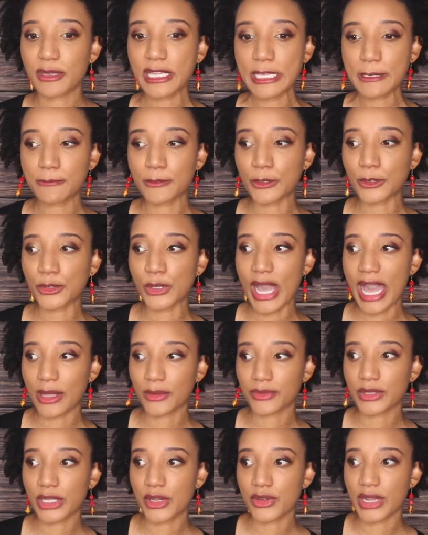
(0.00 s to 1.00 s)
people
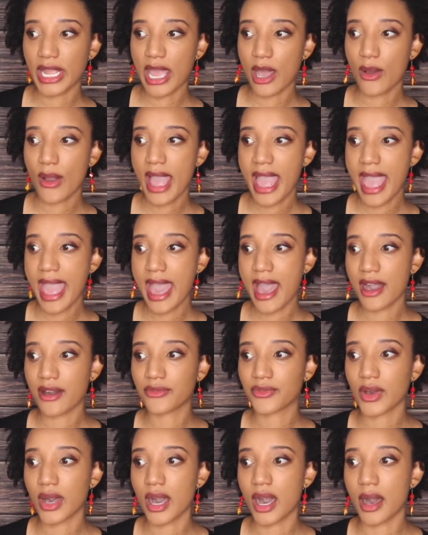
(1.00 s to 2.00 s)
out there now
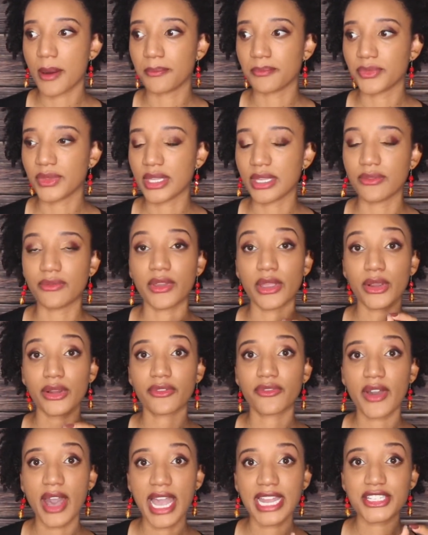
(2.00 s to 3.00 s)
have the
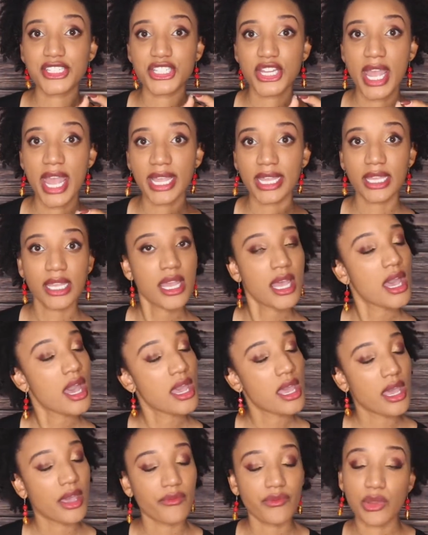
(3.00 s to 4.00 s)
verified check.
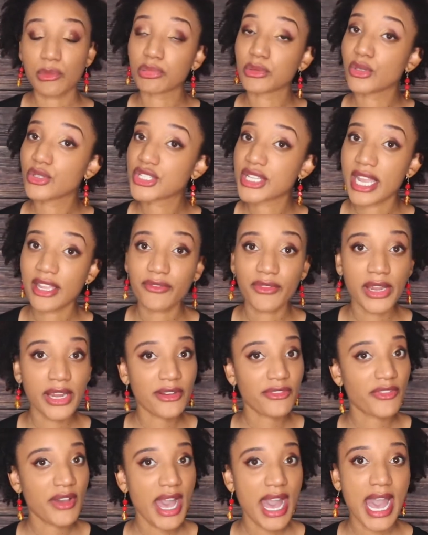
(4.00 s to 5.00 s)
If you're blue check
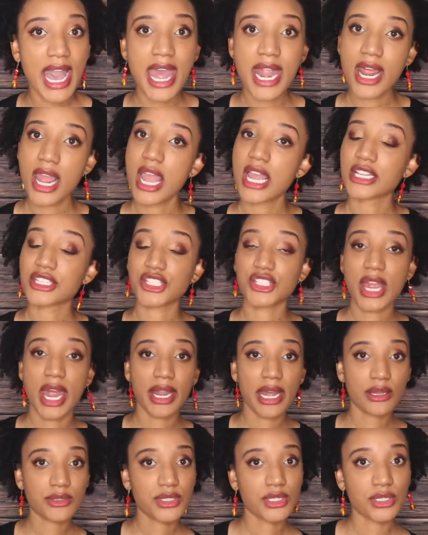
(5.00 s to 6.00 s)
verified,
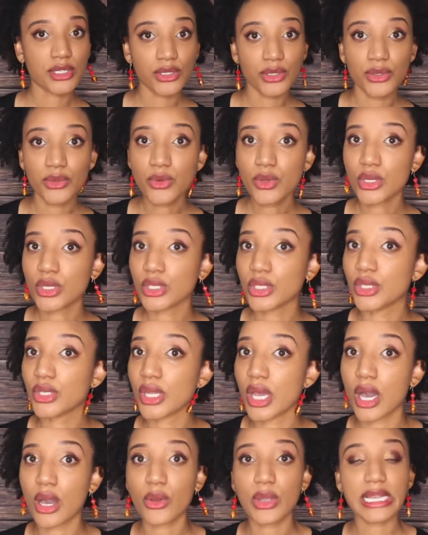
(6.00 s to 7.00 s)
shout out to you. You
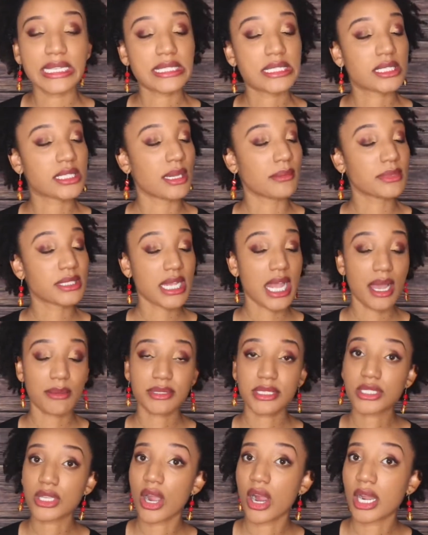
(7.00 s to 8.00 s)
know,
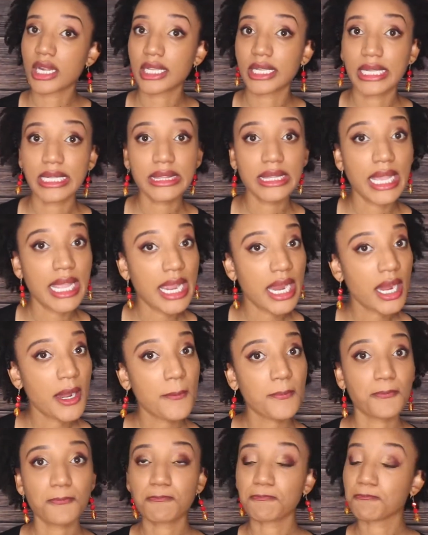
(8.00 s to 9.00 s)
sometimes it's hard to get there.